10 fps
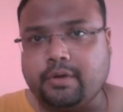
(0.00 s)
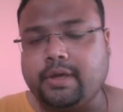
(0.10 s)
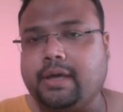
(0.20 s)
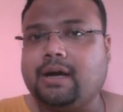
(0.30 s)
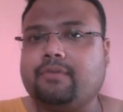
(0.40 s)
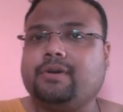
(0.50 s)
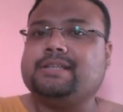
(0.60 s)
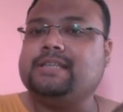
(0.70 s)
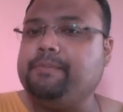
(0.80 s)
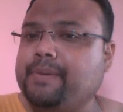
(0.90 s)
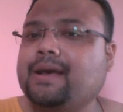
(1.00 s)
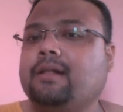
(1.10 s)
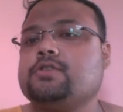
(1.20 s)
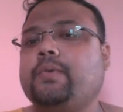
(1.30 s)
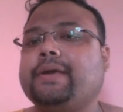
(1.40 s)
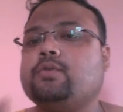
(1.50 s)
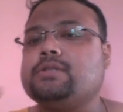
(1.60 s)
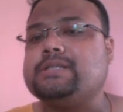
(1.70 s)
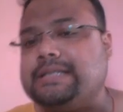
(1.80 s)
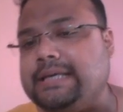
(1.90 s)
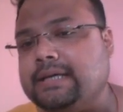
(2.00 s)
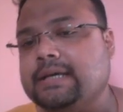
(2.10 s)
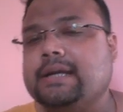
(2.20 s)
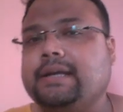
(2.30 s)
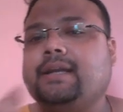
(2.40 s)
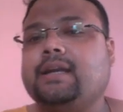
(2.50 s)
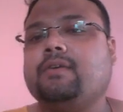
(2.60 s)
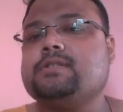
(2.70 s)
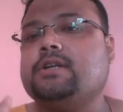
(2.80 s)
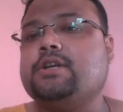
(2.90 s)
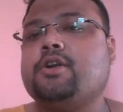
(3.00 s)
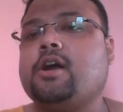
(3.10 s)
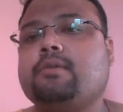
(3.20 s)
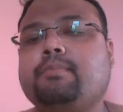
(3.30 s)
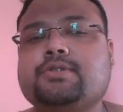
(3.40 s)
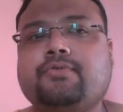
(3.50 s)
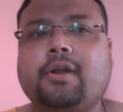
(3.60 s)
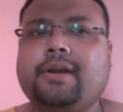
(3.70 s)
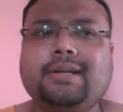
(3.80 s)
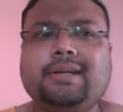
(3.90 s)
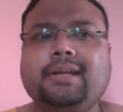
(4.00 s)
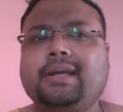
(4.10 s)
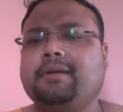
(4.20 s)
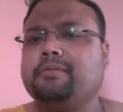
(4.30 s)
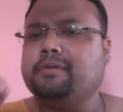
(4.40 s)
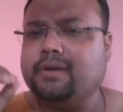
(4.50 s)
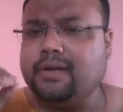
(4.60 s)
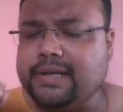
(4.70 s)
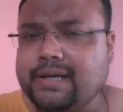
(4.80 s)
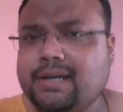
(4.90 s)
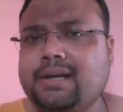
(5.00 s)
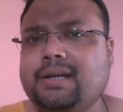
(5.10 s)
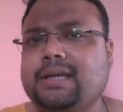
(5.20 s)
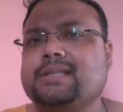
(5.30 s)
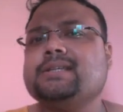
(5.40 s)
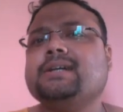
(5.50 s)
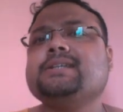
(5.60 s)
Okay, after the CPI also we could see that there was not much volatility. There is